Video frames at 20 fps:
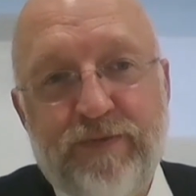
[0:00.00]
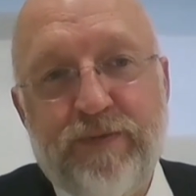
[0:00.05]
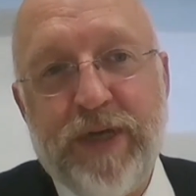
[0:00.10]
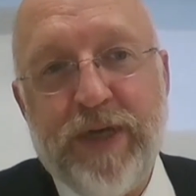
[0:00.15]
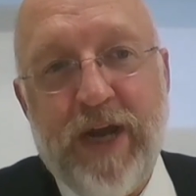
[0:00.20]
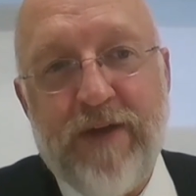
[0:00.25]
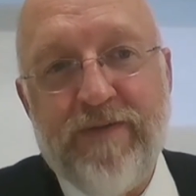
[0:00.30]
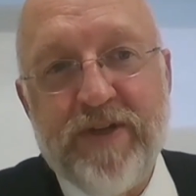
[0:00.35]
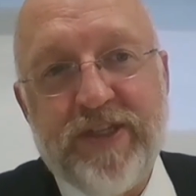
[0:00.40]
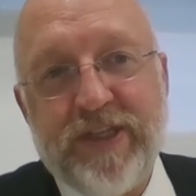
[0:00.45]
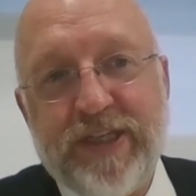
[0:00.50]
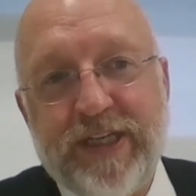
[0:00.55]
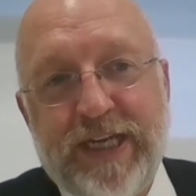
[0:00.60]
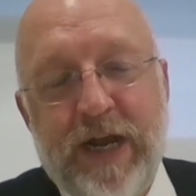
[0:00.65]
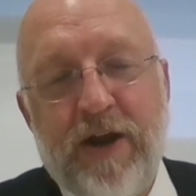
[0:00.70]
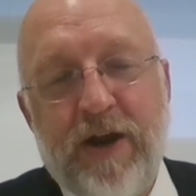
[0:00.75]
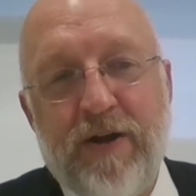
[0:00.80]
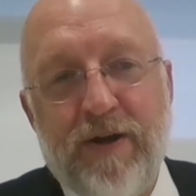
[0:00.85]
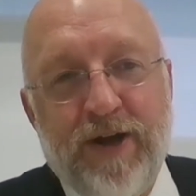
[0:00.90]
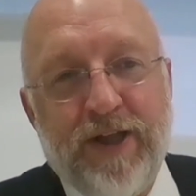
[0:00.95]
We obviously
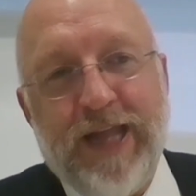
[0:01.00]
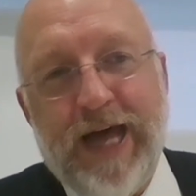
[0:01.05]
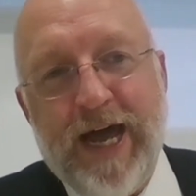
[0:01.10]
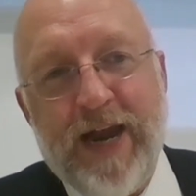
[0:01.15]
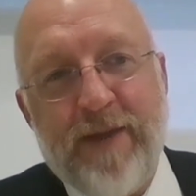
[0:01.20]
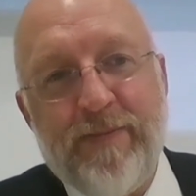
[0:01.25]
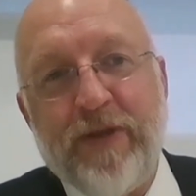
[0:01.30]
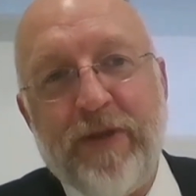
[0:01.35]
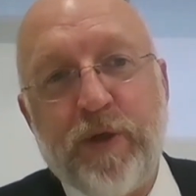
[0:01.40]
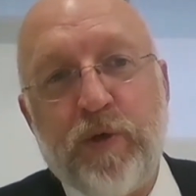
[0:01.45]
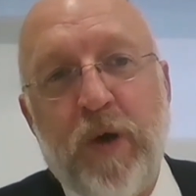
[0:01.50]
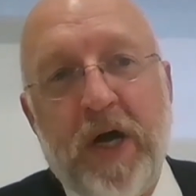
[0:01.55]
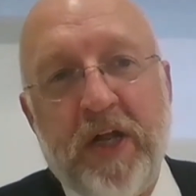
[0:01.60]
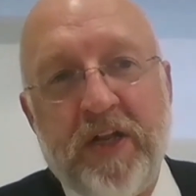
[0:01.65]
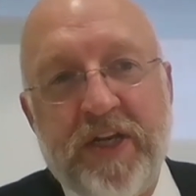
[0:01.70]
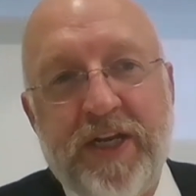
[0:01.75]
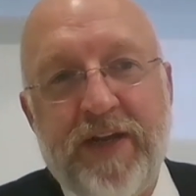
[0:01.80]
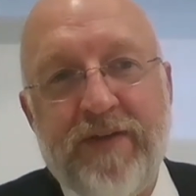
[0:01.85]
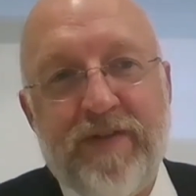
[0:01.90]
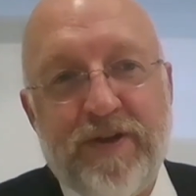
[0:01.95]
care a lot about the
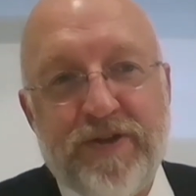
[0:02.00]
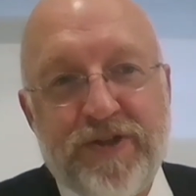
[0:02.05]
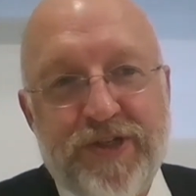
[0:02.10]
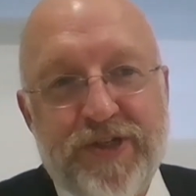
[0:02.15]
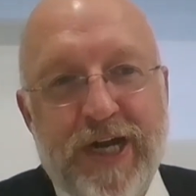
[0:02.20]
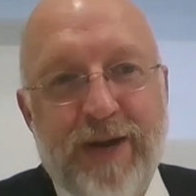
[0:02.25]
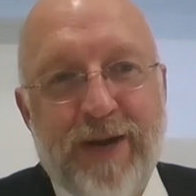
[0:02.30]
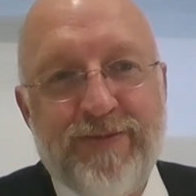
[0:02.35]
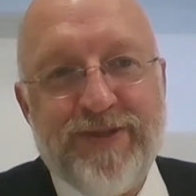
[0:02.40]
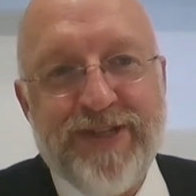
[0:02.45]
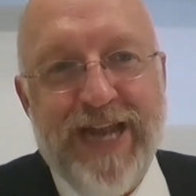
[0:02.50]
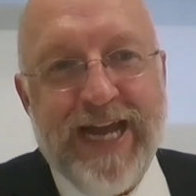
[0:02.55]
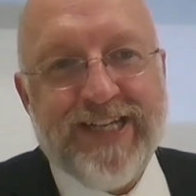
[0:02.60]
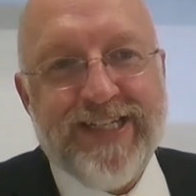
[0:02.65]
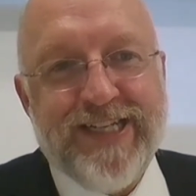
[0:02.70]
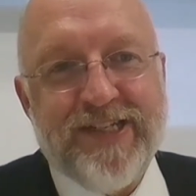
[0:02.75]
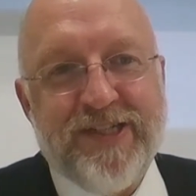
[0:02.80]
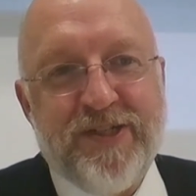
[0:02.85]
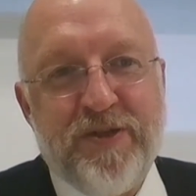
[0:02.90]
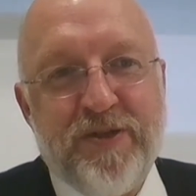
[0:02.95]
quality of those jobs and
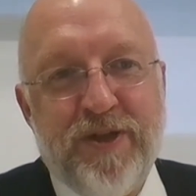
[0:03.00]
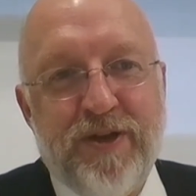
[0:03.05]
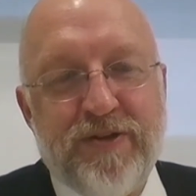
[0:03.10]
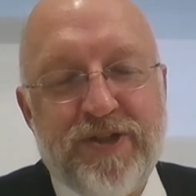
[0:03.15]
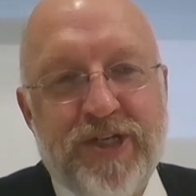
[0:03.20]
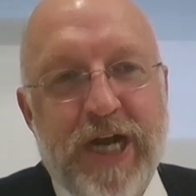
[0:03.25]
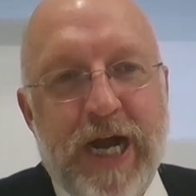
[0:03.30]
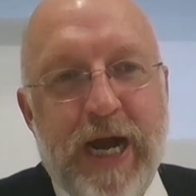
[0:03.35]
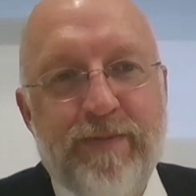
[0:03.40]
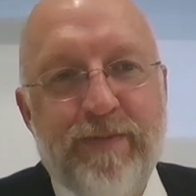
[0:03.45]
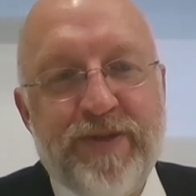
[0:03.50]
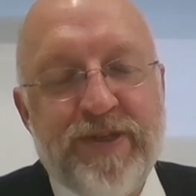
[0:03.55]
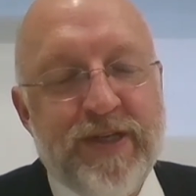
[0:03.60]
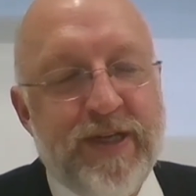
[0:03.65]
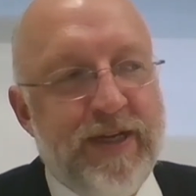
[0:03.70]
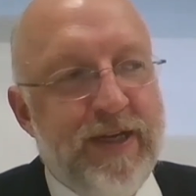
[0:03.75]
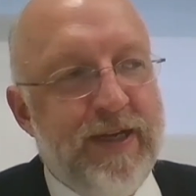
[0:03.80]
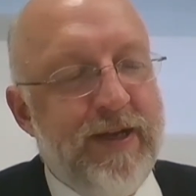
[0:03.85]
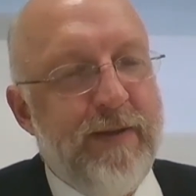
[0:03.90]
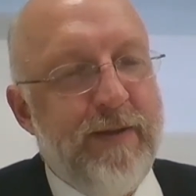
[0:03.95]
access to those jobs,